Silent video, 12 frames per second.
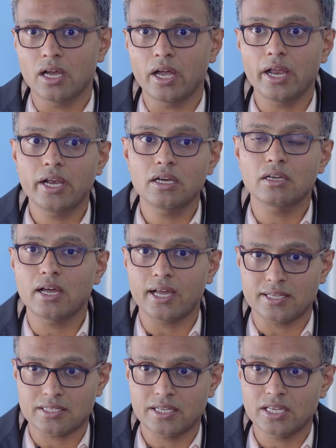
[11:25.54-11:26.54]
And
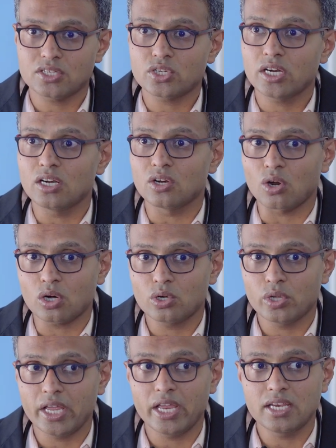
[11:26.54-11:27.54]
asking a child
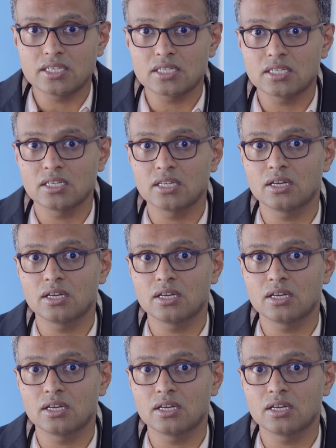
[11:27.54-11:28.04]
not to eat